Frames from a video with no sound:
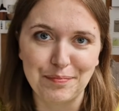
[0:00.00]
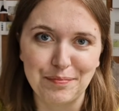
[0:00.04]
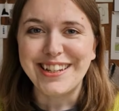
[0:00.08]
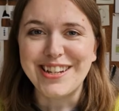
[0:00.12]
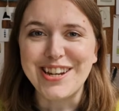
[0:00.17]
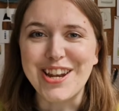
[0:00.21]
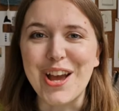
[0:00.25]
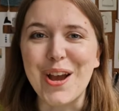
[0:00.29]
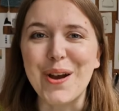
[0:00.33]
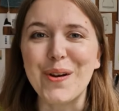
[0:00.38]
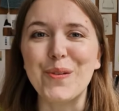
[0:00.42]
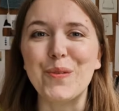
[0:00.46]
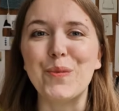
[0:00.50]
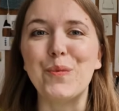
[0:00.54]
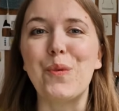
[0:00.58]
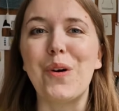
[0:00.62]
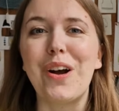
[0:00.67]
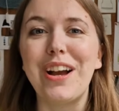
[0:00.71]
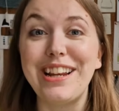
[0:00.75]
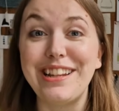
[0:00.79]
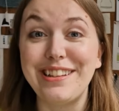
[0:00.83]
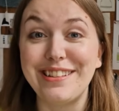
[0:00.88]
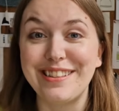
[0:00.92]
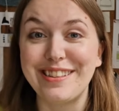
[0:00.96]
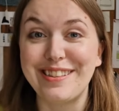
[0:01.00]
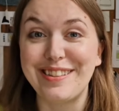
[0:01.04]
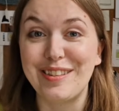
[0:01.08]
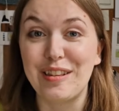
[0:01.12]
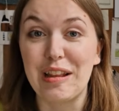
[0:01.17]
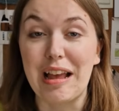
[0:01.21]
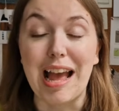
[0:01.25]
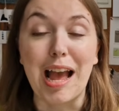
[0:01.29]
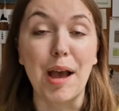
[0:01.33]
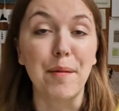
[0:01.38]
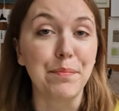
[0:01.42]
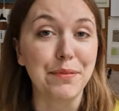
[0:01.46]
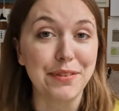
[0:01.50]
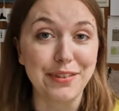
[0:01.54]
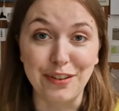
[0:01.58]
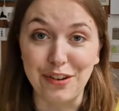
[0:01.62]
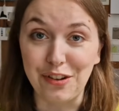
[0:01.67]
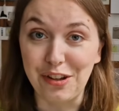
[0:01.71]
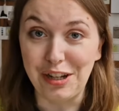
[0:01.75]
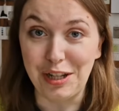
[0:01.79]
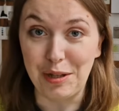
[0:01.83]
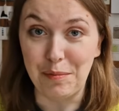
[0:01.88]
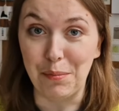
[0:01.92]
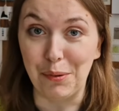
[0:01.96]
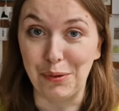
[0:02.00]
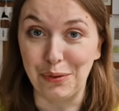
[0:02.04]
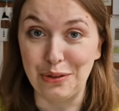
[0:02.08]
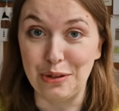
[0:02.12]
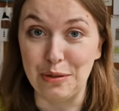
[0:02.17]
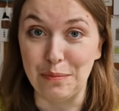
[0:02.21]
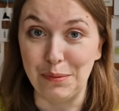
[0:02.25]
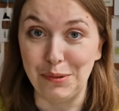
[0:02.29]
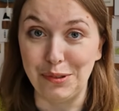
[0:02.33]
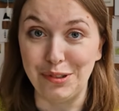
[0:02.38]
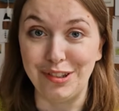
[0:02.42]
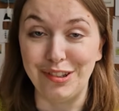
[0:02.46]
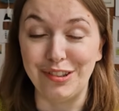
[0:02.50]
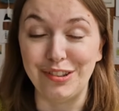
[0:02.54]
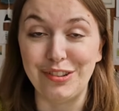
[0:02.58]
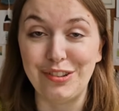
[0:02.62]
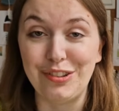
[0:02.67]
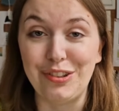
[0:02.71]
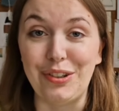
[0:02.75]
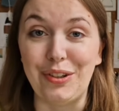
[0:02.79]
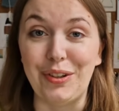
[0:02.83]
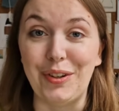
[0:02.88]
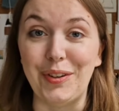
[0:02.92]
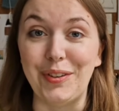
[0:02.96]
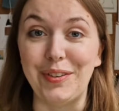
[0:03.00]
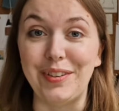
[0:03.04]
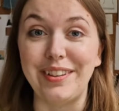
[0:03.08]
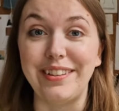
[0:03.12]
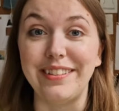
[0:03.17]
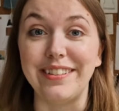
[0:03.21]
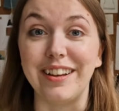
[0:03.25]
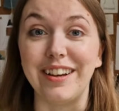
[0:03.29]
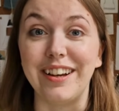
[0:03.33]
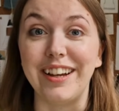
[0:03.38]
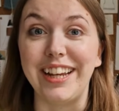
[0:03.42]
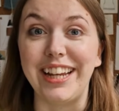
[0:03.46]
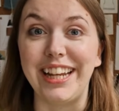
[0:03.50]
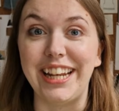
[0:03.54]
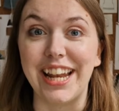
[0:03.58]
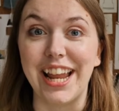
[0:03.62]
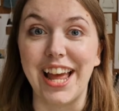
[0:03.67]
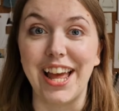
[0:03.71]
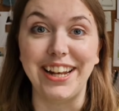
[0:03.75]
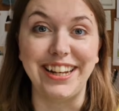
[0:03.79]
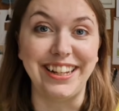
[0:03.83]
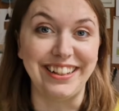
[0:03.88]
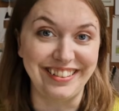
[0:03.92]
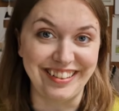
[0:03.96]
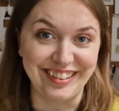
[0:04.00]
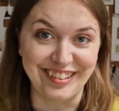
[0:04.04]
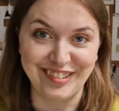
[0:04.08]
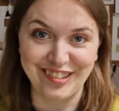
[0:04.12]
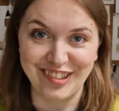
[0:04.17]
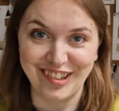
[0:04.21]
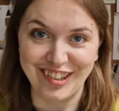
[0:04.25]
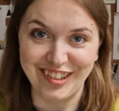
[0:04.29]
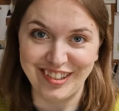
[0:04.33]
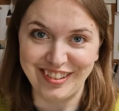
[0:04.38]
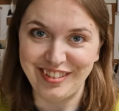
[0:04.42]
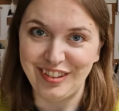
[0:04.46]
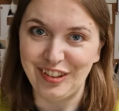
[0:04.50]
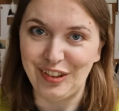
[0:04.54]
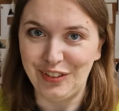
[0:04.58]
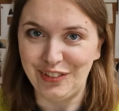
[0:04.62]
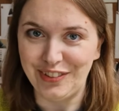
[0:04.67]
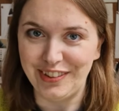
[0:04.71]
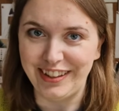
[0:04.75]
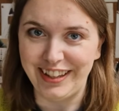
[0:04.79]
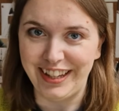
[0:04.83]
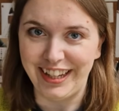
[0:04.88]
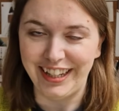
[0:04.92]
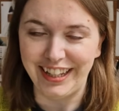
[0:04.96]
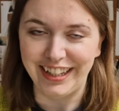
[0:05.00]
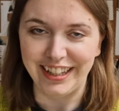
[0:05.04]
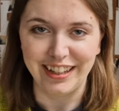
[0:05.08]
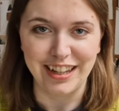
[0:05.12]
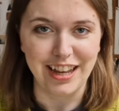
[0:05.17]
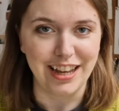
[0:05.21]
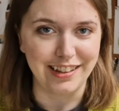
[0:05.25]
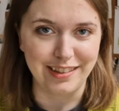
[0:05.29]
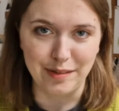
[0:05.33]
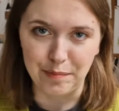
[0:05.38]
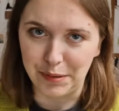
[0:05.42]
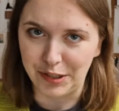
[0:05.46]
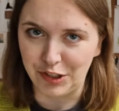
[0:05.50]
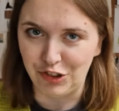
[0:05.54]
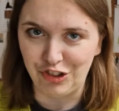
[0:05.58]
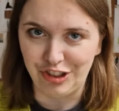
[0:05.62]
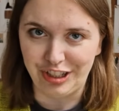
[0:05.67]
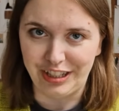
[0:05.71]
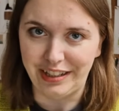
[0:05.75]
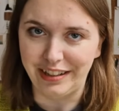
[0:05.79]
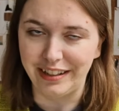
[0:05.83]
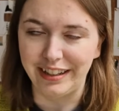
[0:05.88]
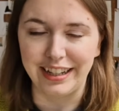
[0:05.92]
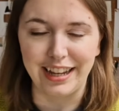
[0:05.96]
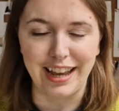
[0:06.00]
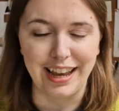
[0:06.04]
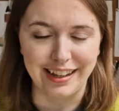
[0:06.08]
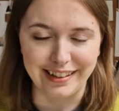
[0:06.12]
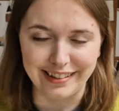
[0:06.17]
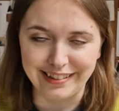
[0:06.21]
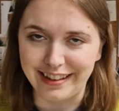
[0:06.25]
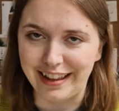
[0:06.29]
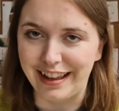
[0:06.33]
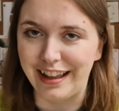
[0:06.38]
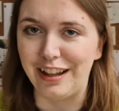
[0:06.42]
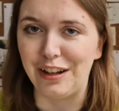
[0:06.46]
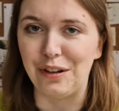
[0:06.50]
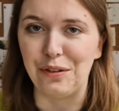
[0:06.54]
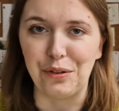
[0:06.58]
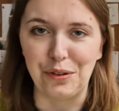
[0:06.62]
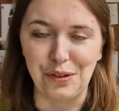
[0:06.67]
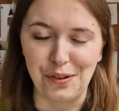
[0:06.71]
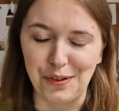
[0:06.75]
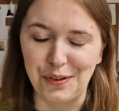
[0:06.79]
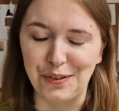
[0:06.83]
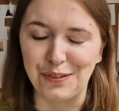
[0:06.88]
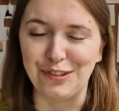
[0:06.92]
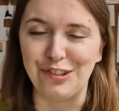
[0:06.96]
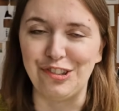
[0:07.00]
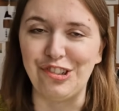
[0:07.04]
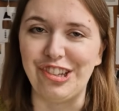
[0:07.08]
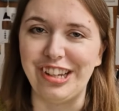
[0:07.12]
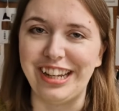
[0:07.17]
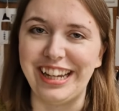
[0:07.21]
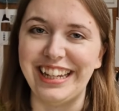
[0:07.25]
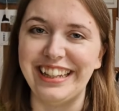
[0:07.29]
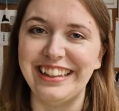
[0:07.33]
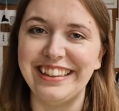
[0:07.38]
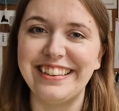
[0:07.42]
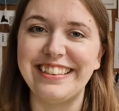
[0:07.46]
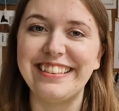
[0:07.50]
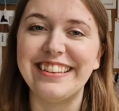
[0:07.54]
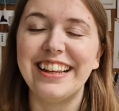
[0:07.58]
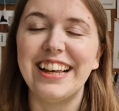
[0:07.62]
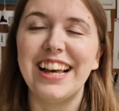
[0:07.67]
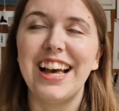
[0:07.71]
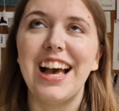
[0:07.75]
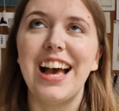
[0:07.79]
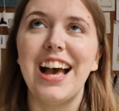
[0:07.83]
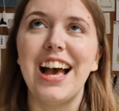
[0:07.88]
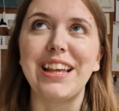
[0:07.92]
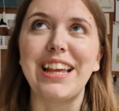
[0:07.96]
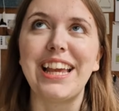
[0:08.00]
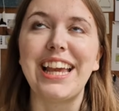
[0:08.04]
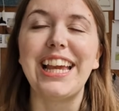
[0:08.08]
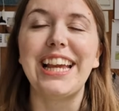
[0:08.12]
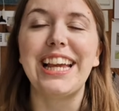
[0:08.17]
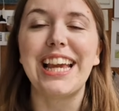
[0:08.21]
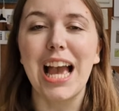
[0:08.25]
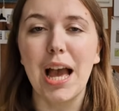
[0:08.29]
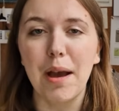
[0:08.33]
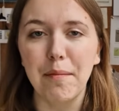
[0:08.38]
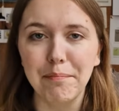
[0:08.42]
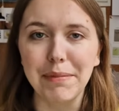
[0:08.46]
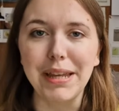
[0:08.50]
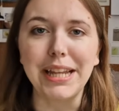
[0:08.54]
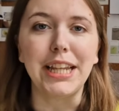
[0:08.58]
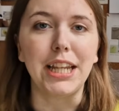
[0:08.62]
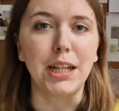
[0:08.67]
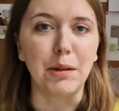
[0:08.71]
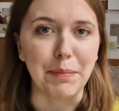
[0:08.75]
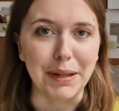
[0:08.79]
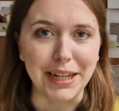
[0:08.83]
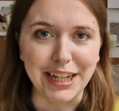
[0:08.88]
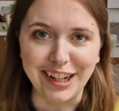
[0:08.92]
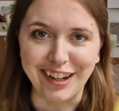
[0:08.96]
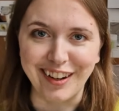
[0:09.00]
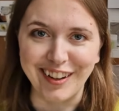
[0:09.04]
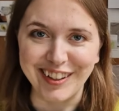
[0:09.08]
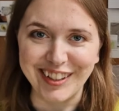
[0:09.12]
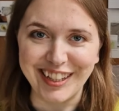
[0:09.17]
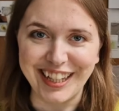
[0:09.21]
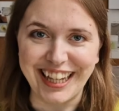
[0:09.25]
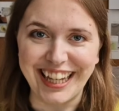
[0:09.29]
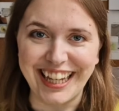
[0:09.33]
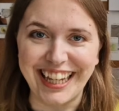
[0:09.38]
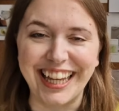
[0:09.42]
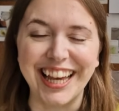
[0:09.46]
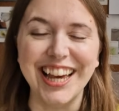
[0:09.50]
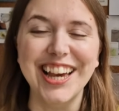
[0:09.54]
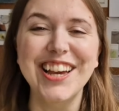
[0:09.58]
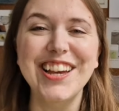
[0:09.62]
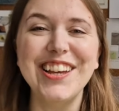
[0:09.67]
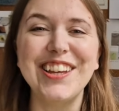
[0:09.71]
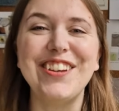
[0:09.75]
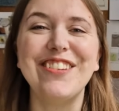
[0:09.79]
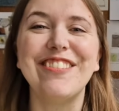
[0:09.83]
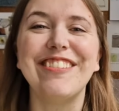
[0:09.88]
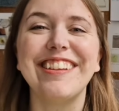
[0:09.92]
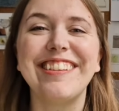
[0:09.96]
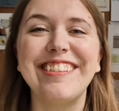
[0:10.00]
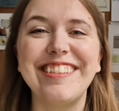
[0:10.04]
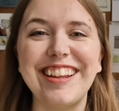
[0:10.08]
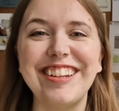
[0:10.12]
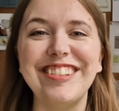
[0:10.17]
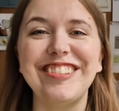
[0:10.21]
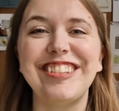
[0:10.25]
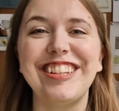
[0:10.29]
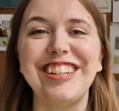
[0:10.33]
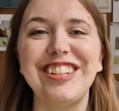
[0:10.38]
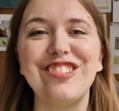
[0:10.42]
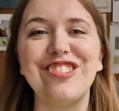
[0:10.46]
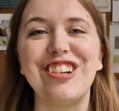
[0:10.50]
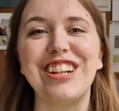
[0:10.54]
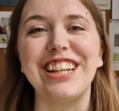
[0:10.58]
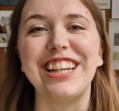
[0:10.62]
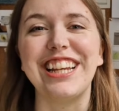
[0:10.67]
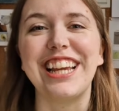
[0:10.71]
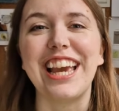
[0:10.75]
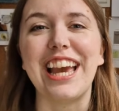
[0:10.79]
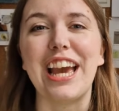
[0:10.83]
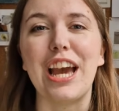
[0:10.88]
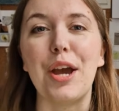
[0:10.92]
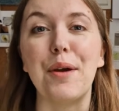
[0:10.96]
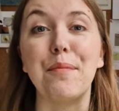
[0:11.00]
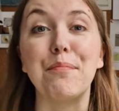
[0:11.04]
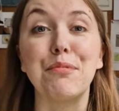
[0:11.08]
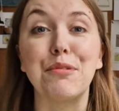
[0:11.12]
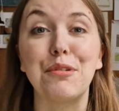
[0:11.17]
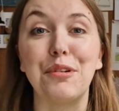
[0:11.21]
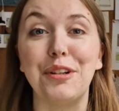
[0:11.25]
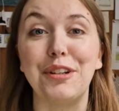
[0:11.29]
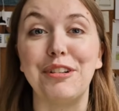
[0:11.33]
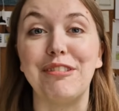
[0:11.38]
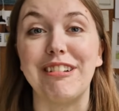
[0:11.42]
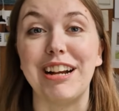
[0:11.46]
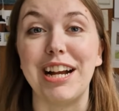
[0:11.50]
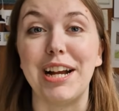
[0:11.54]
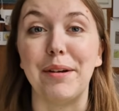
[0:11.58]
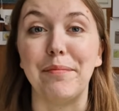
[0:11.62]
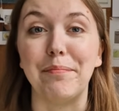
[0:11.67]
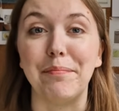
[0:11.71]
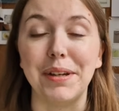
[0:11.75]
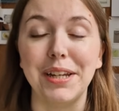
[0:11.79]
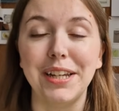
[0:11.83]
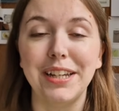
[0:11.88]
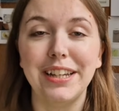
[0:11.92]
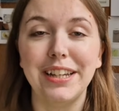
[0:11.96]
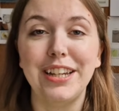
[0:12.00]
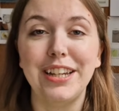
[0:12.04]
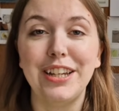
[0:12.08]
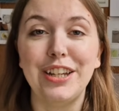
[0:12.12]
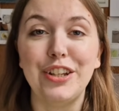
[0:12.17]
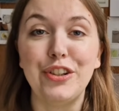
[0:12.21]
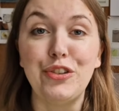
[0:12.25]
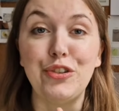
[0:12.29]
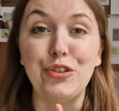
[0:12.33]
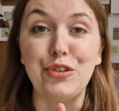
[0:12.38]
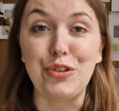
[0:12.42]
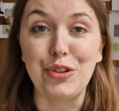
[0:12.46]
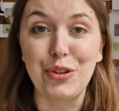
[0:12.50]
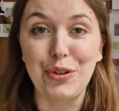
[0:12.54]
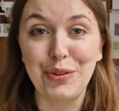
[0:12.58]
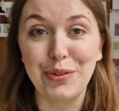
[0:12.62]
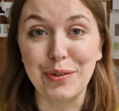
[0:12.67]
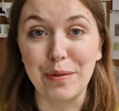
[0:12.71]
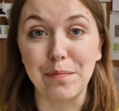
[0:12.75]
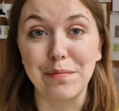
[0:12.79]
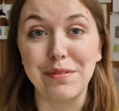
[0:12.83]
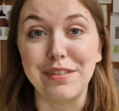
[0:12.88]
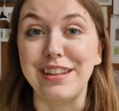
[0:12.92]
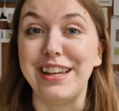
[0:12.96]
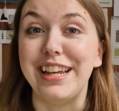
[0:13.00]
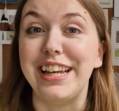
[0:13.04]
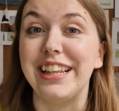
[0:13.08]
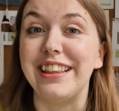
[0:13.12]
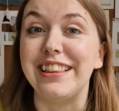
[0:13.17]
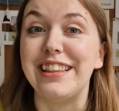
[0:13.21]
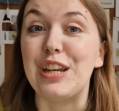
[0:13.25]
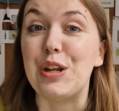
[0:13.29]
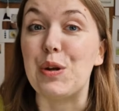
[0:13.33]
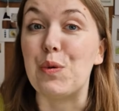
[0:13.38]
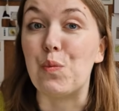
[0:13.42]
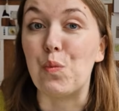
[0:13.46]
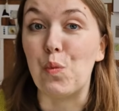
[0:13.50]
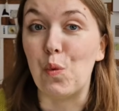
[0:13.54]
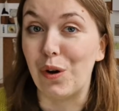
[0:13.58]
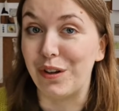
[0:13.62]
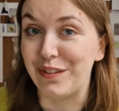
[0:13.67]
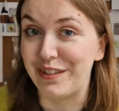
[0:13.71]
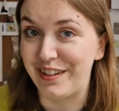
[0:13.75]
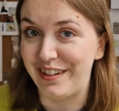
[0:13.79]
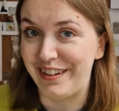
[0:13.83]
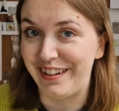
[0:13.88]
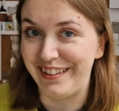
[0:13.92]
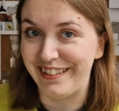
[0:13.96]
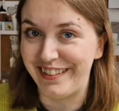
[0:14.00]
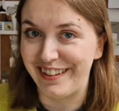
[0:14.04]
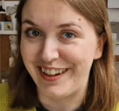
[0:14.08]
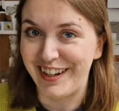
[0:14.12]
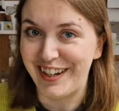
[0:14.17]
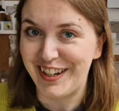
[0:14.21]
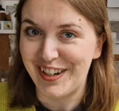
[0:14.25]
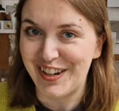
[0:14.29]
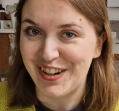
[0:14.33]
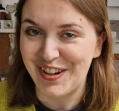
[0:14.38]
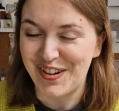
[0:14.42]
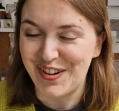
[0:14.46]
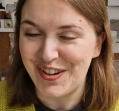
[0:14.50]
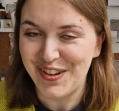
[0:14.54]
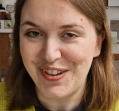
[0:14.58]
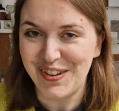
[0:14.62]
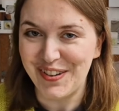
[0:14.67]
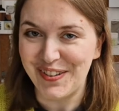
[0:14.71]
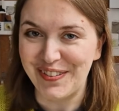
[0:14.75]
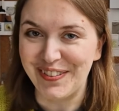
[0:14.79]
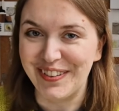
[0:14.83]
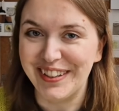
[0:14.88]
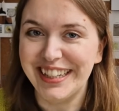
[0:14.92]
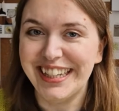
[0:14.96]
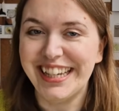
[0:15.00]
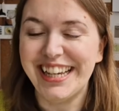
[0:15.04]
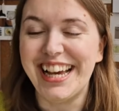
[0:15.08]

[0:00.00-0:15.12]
Now, while it's absolutely possible to design knitting charts using a spreadsheet like Excel or Google Sheets, it can be a little bit clunky. You're essentially trying to get a program to do something that it wasn't designed to do.